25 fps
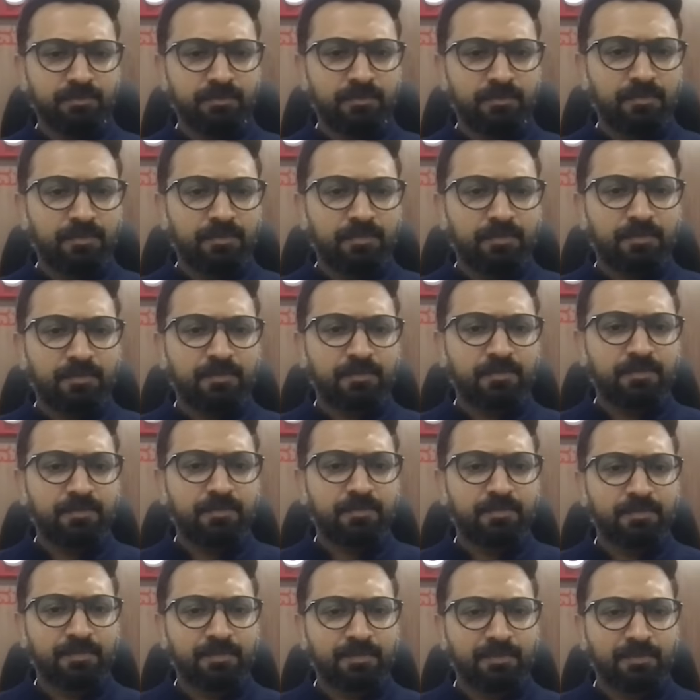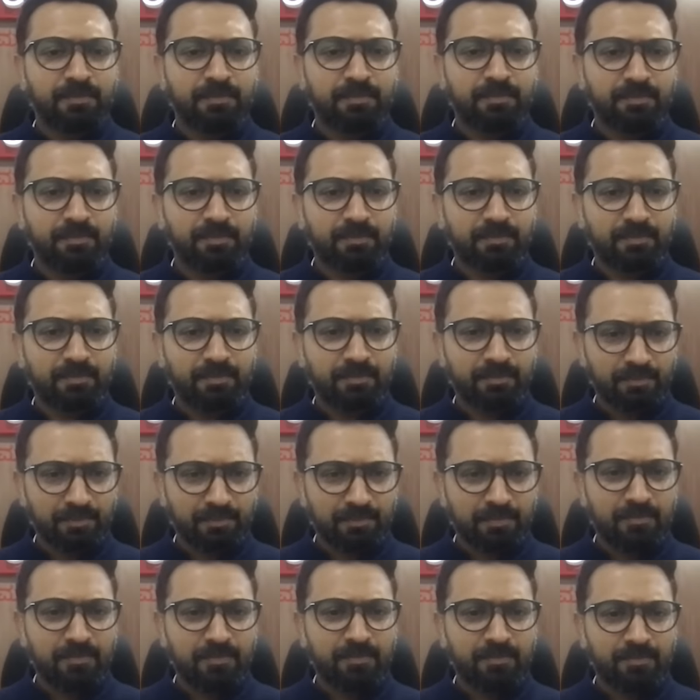
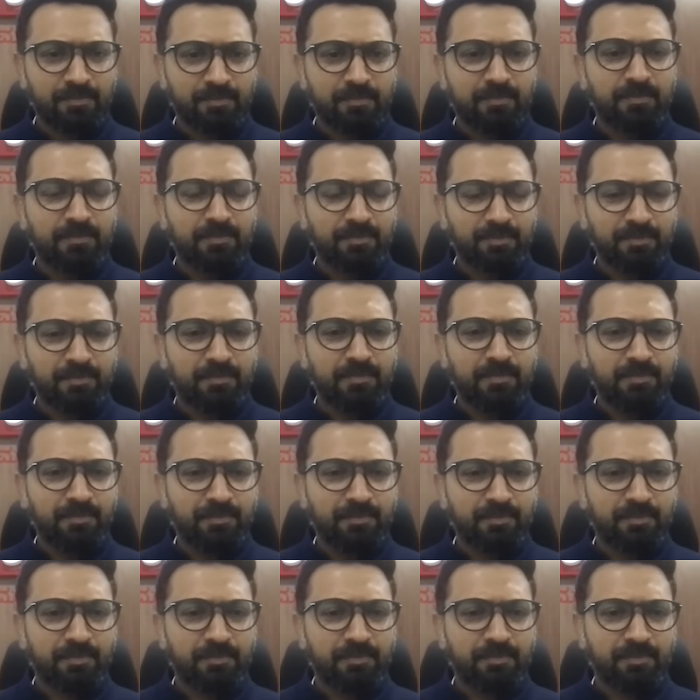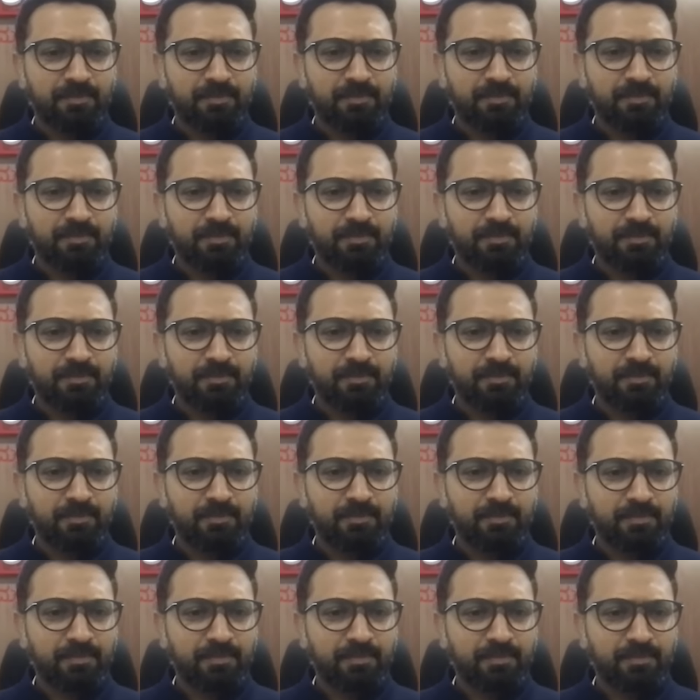
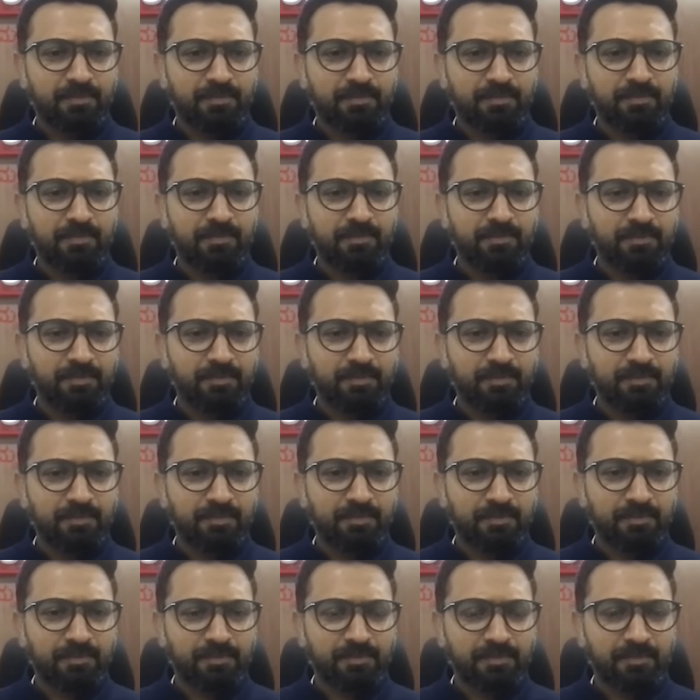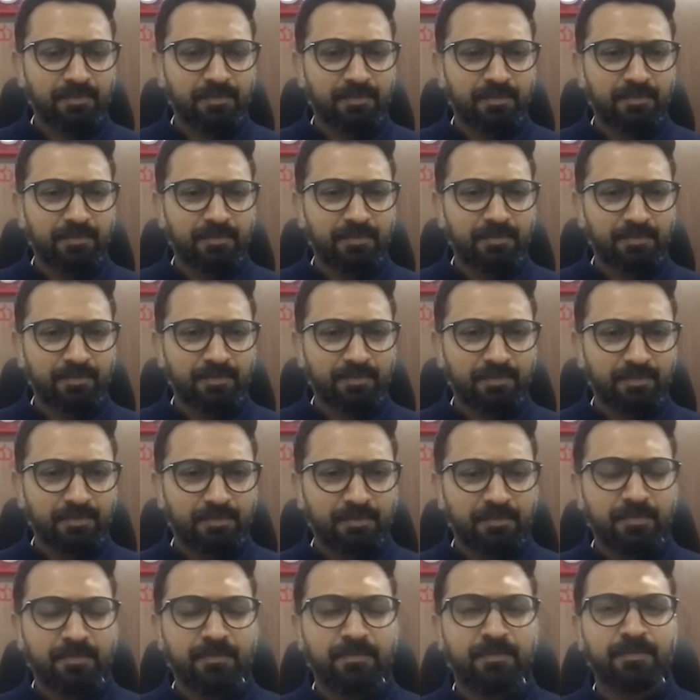
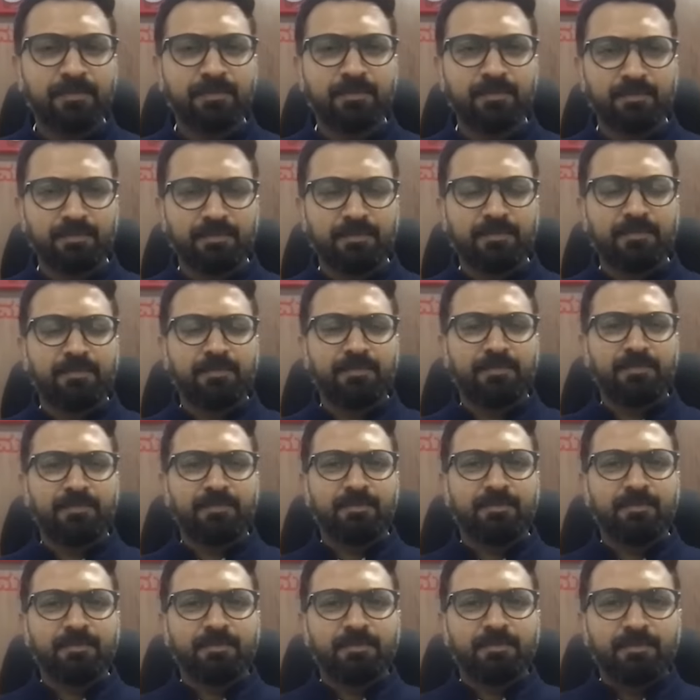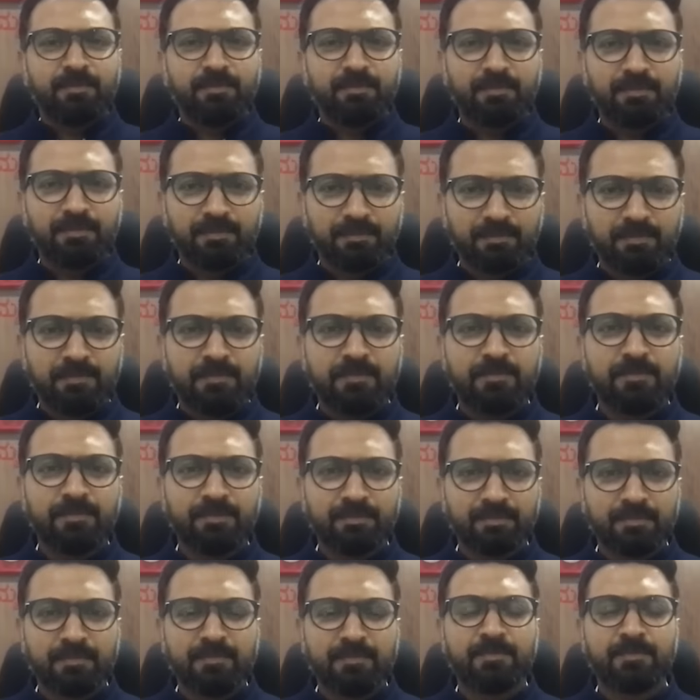[no speech]